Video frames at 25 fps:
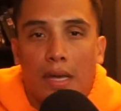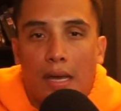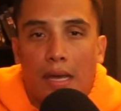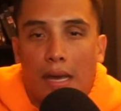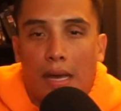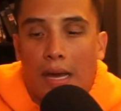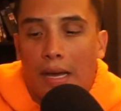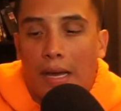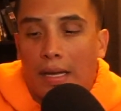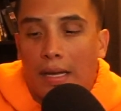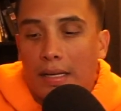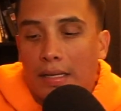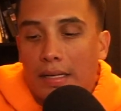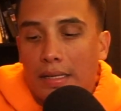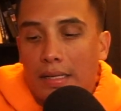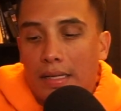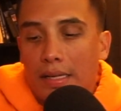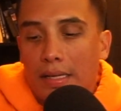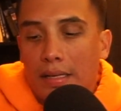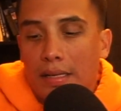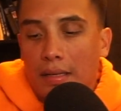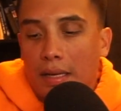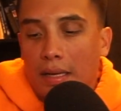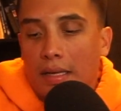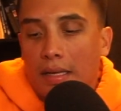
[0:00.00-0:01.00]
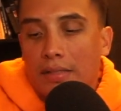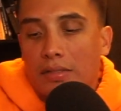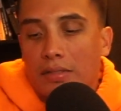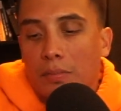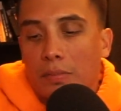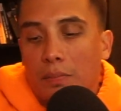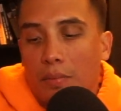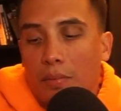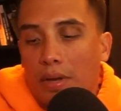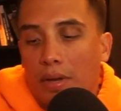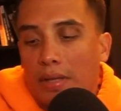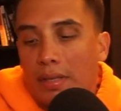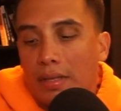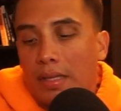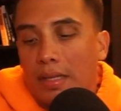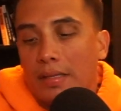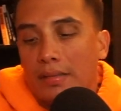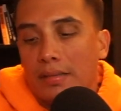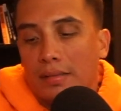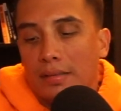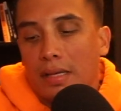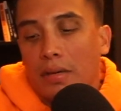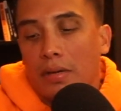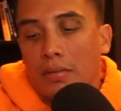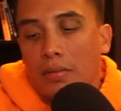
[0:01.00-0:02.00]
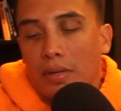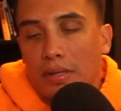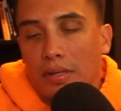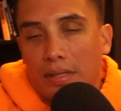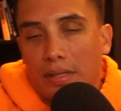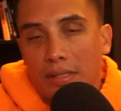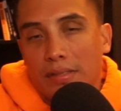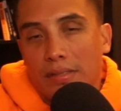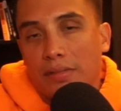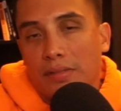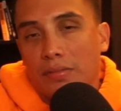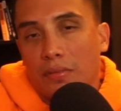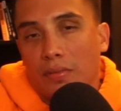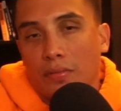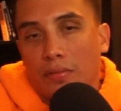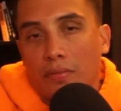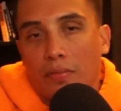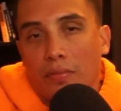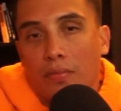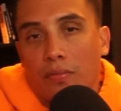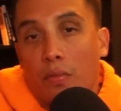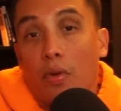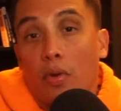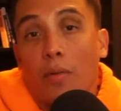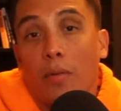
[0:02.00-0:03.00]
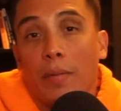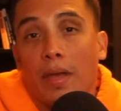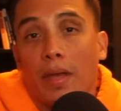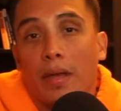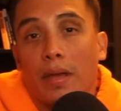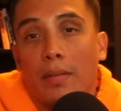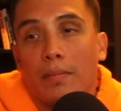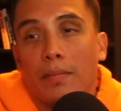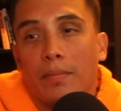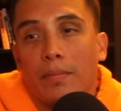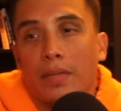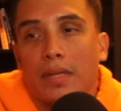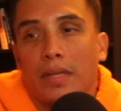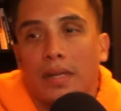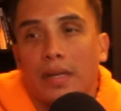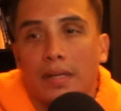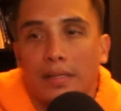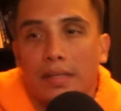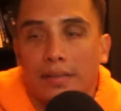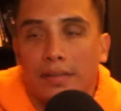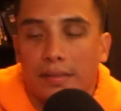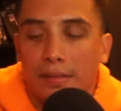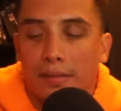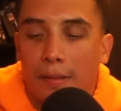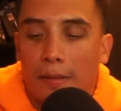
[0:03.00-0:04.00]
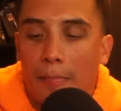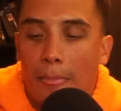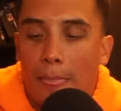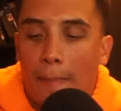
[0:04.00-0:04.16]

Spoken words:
I like to break things down in this format because